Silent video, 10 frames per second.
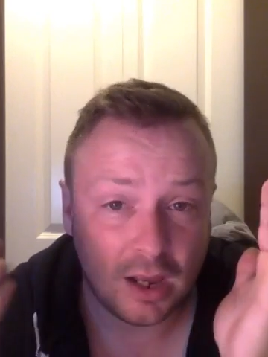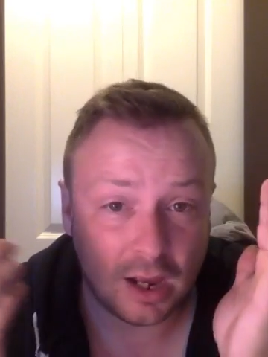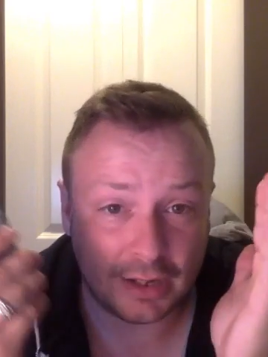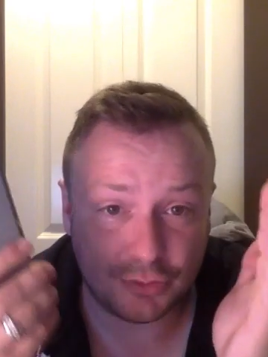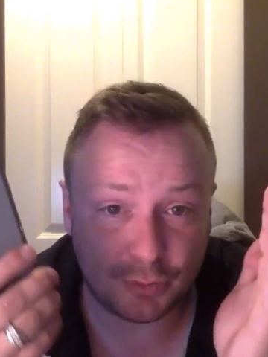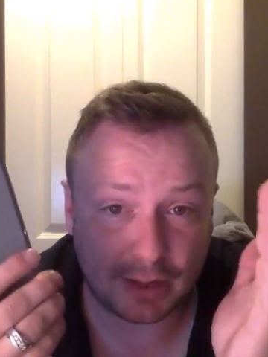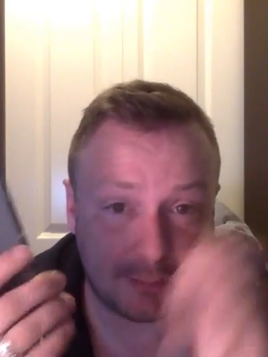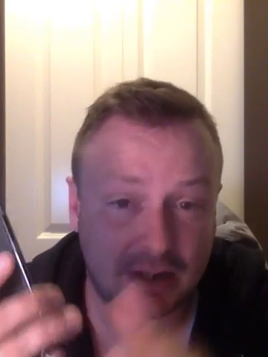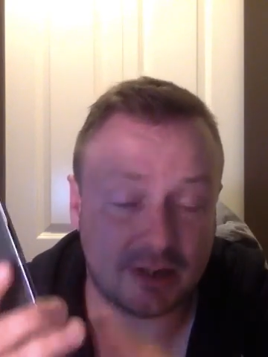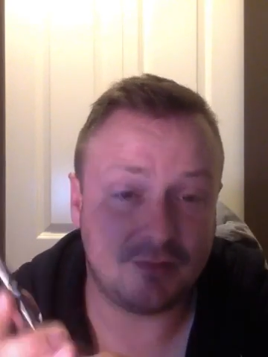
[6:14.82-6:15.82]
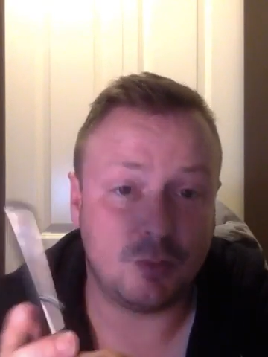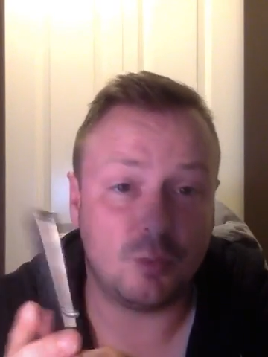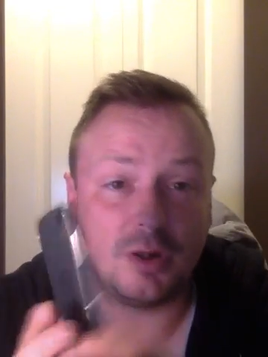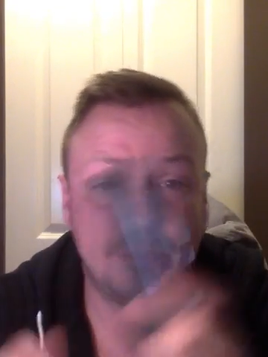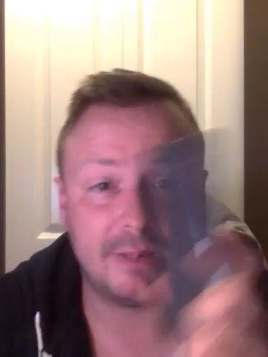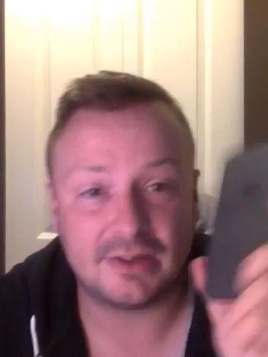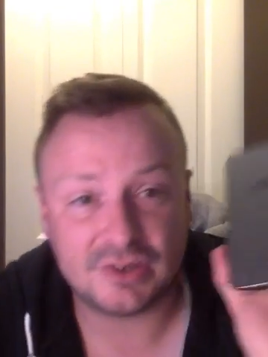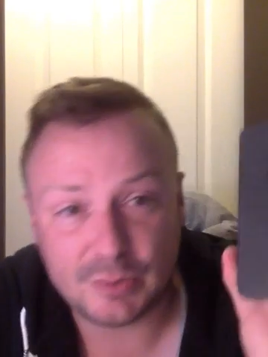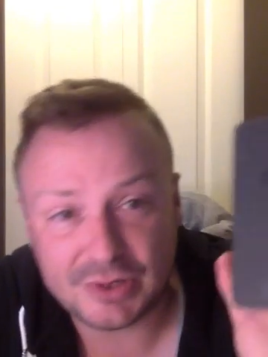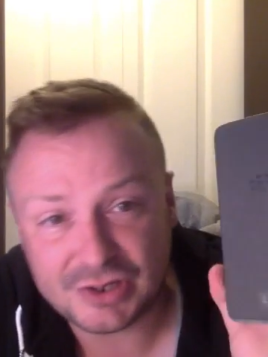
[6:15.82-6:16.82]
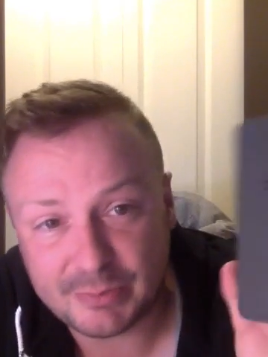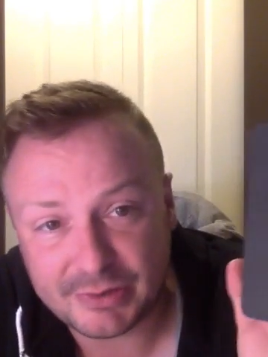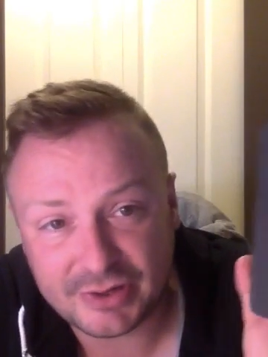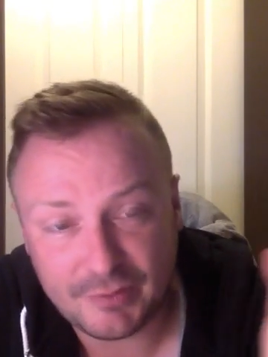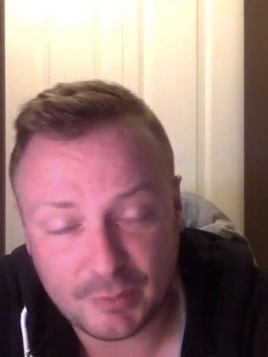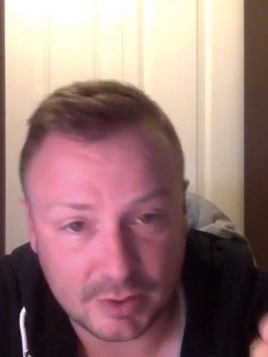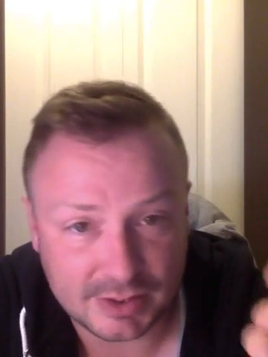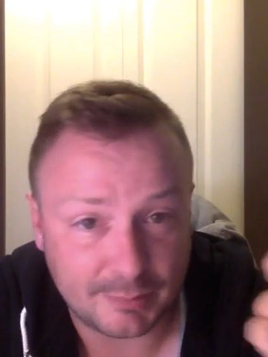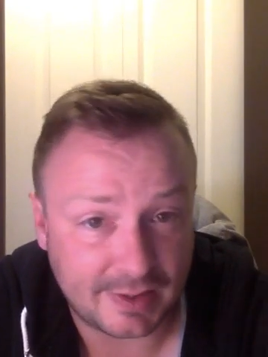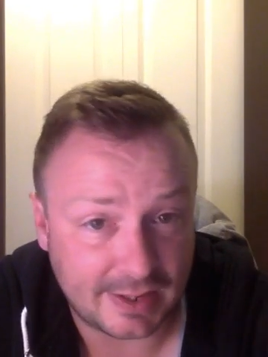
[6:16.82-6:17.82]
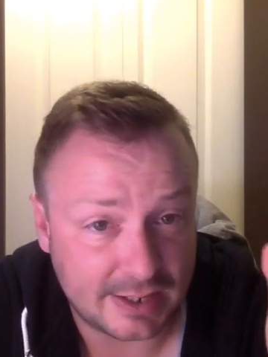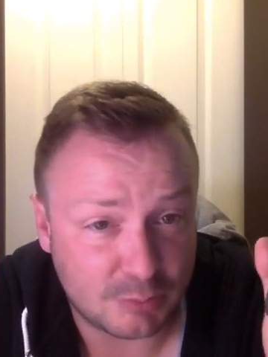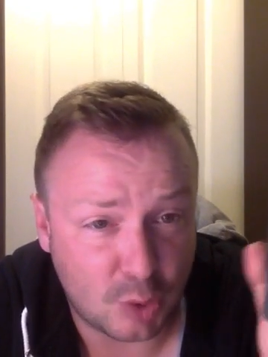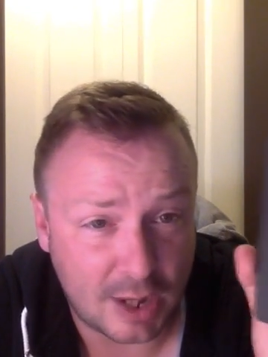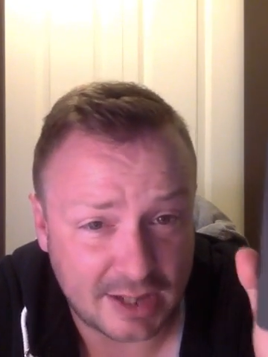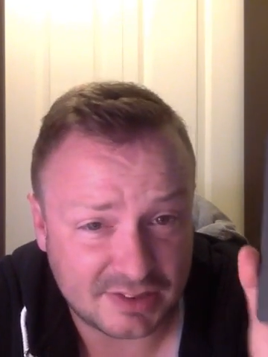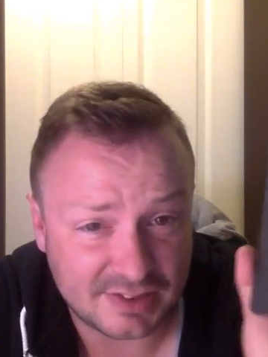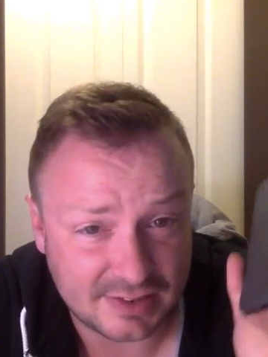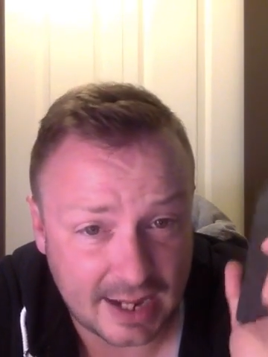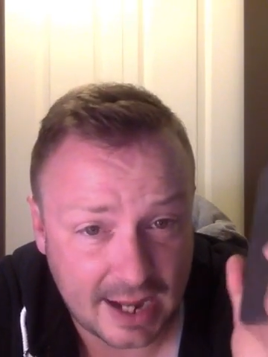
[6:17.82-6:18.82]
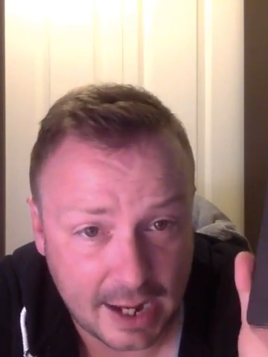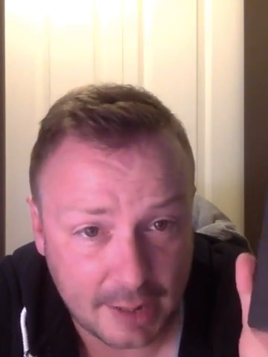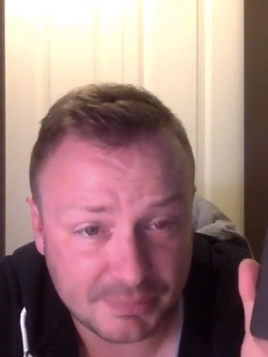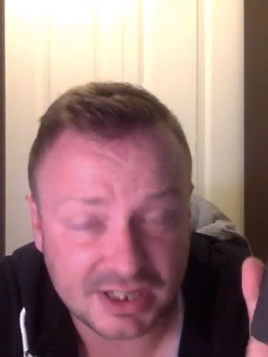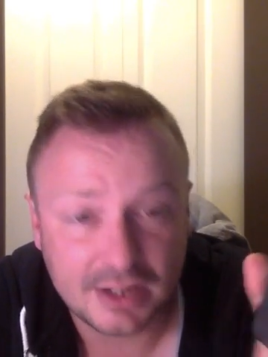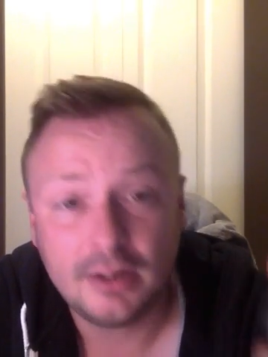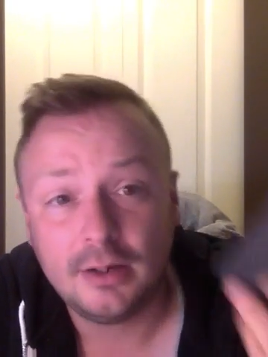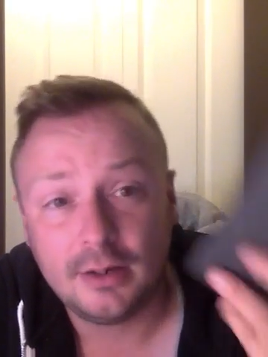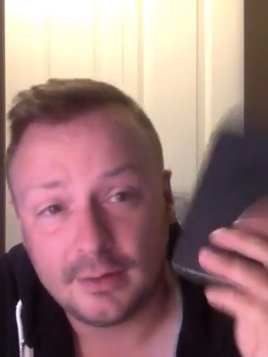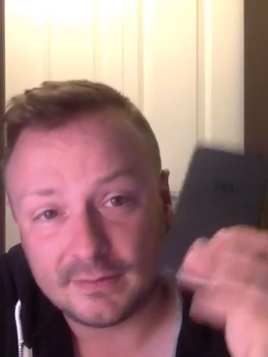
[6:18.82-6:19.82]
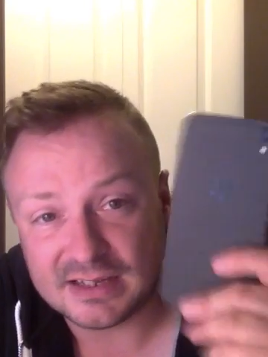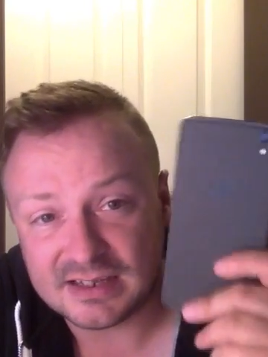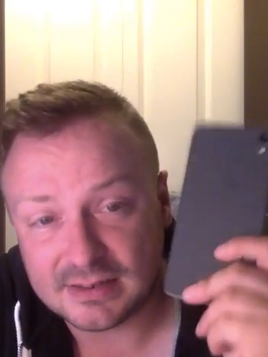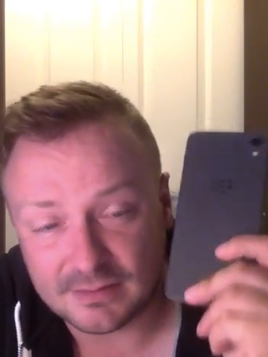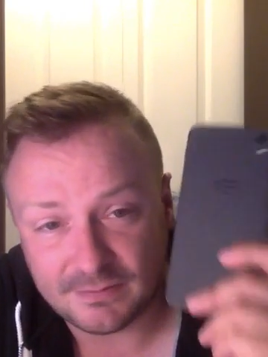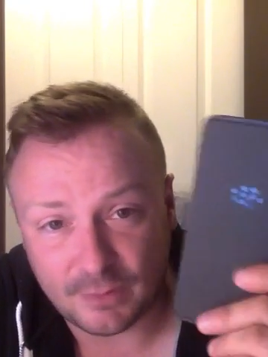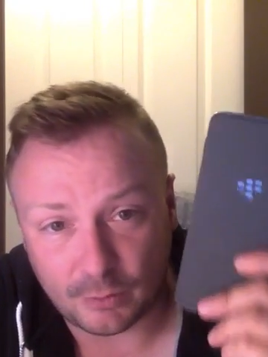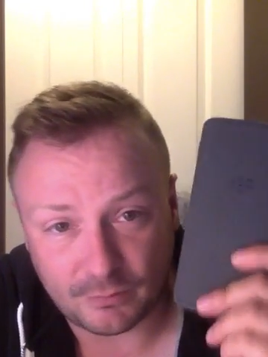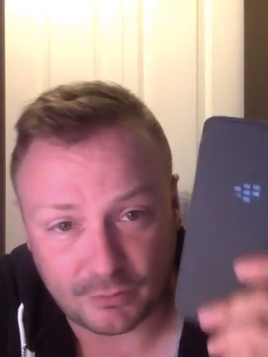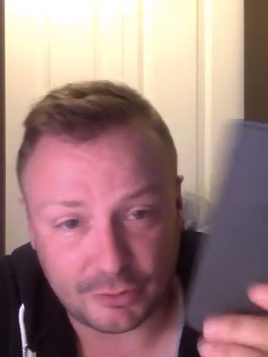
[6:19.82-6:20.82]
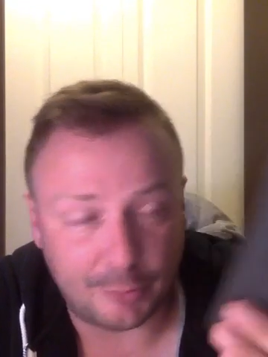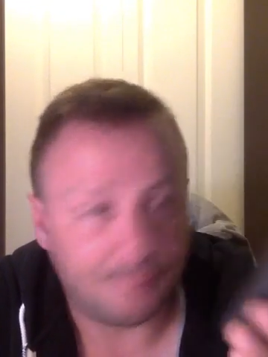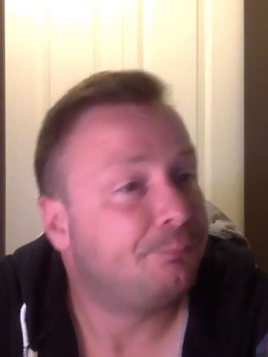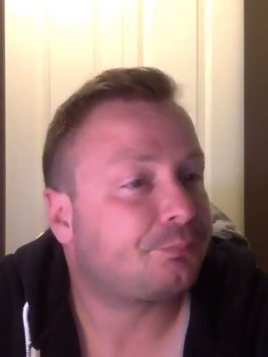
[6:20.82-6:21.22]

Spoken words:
I do recommend if you want to make a switch, especially if you want something that has more access to apps, this is the phone for you.